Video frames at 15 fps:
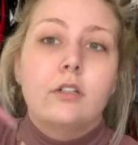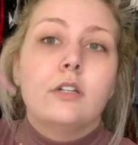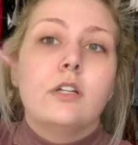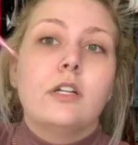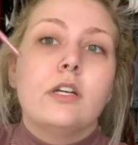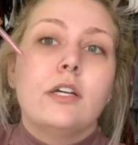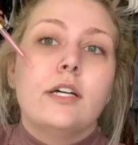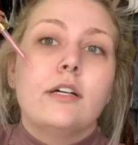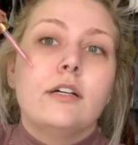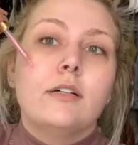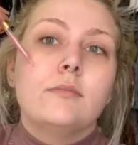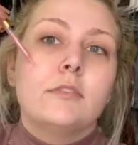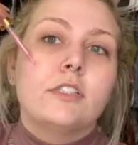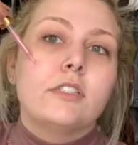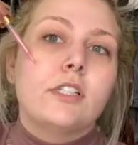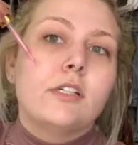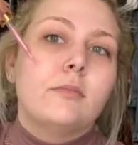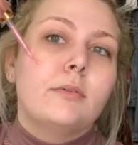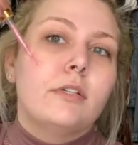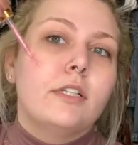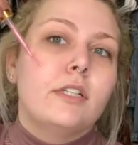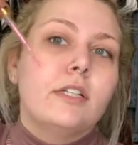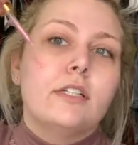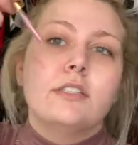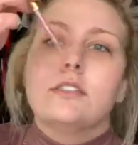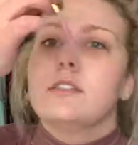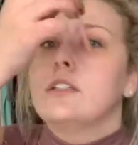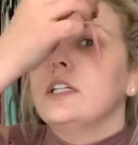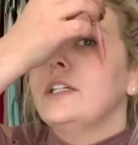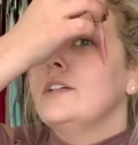Now, I'm just going to put
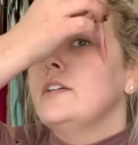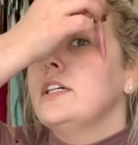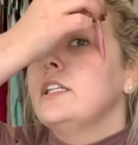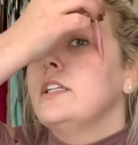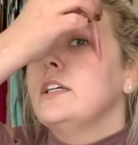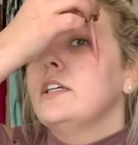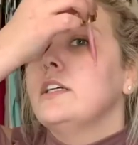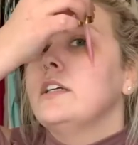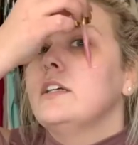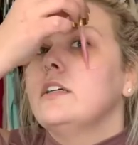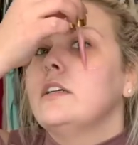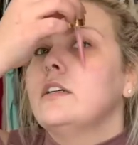this like right there.